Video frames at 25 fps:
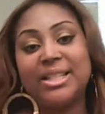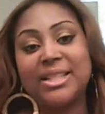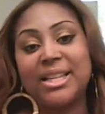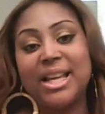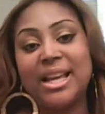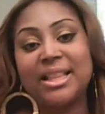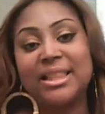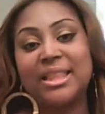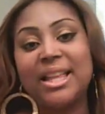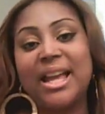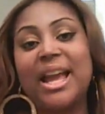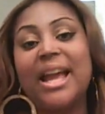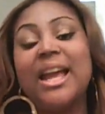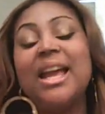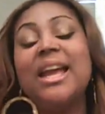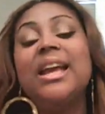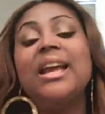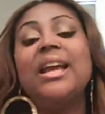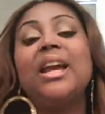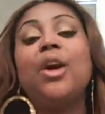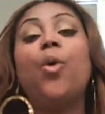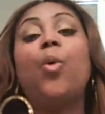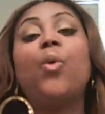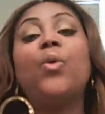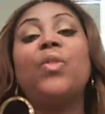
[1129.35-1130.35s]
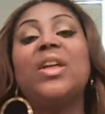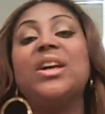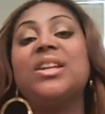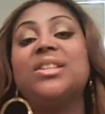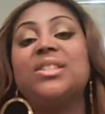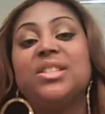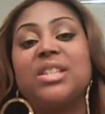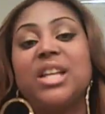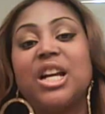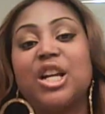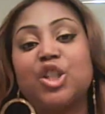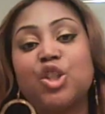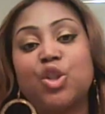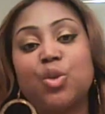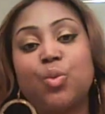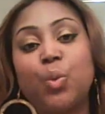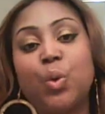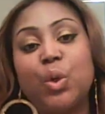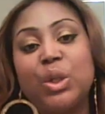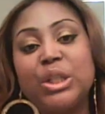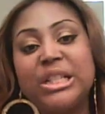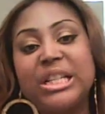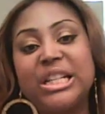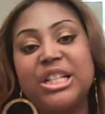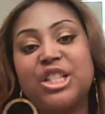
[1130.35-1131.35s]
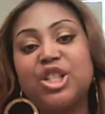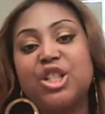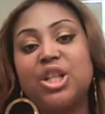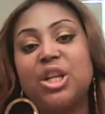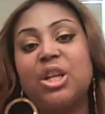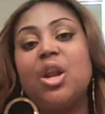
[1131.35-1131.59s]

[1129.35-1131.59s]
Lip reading: being addicted to that alcohol or whatever it